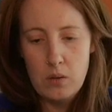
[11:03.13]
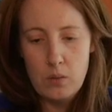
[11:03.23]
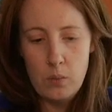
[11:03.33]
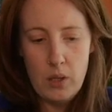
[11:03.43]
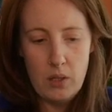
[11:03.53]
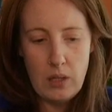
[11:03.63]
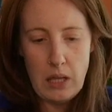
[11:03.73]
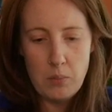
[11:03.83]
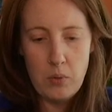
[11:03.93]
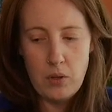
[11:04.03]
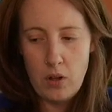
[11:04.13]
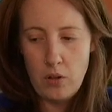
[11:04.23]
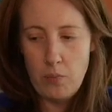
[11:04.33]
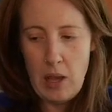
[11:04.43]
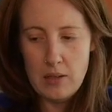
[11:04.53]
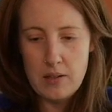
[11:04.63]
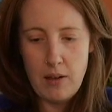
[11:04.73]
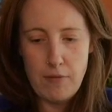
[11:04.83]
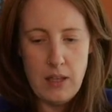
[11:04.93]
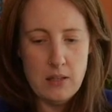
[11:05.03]
like put all of my
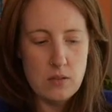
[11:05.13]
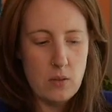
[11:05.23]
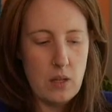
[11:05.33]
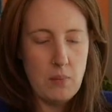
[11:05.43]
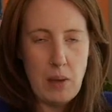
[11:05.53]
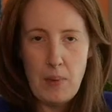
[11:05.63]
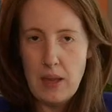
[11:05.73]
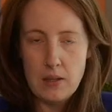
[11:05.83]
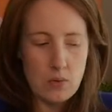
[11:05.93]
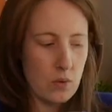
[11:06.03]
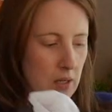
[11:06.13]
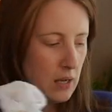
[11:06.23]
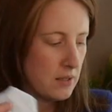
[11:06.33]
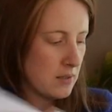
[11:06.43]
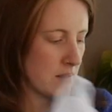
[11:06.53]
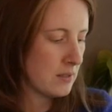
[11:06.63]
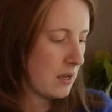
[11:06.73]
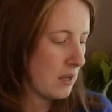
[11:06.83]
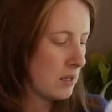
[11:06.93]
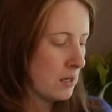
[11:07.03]
stuff in so that my bag is organized
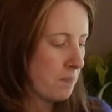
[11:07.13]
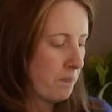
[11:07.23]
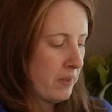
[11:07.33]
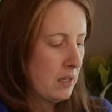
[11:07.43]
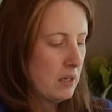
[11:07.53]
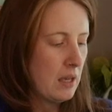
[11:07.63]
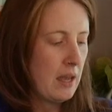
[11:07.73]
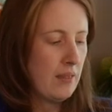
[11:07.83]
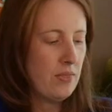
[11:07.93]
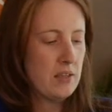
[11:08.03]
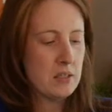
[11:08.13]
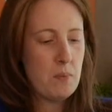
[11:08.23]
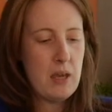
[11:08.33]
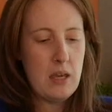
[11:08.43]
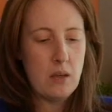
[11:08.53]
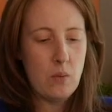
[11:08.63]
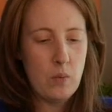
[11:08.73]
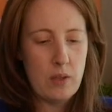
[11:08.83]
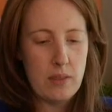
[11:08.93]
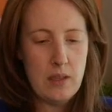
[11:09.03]
inside. And this bag
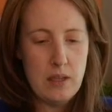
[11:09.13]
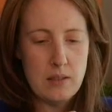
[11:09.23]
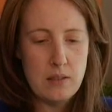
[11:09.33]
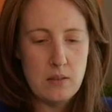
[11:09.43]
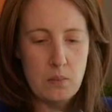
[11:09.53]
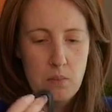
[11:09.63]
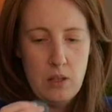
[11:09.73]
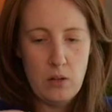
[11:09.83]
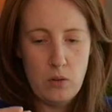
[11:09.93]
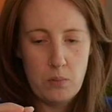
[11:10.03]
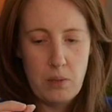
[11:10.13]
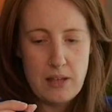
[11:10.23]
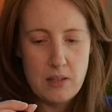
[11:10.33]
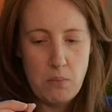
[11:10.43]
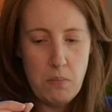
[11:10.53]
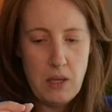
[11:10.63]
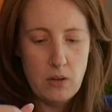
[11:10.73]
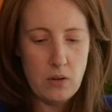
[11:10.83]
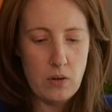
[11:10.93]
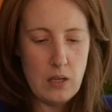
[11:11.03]
with its little plastic
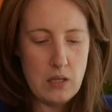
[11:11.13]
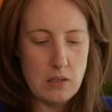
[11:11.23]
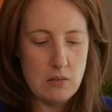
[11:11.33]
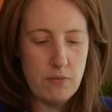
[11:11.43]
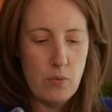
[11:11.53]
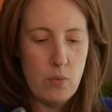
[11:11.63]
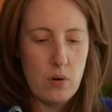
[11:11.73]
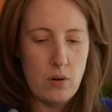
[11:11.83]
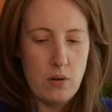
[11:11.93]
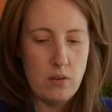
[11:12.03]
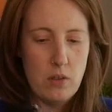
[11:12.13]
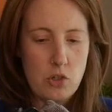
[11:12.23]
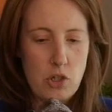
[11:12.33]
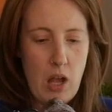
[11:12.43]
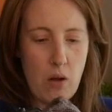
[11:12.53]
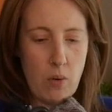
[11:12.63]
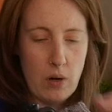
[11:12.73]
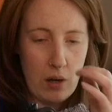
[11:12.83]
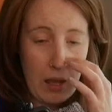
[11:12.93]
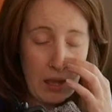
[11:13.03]
beaner is for the
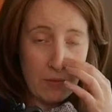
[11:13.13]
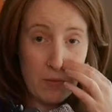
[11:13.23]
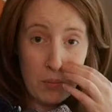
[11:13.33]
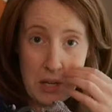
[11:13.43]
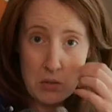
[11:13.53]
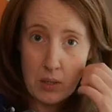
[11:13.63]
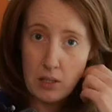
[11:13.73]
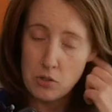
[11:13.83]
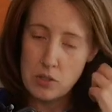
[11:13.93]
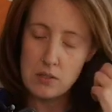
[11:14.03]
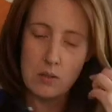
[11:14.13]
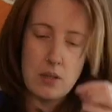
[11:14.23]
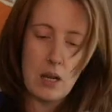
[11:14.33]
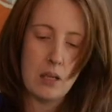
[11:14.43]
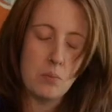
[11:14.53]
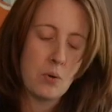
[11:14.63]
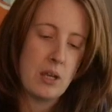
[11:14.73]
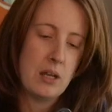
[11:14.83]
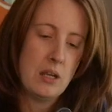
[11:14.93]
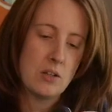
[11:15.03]
shower and for my toiletries so that I can
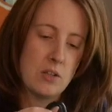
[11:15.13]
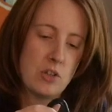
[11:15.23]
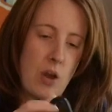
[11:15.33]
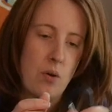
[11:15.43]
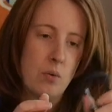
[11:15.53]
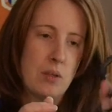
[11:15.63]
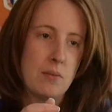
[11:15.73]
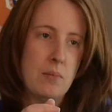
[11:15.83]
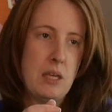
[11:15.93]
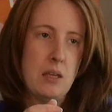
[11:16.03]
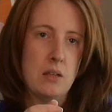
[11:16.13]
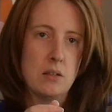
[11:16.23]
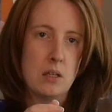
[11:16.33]
bring it into the shower with me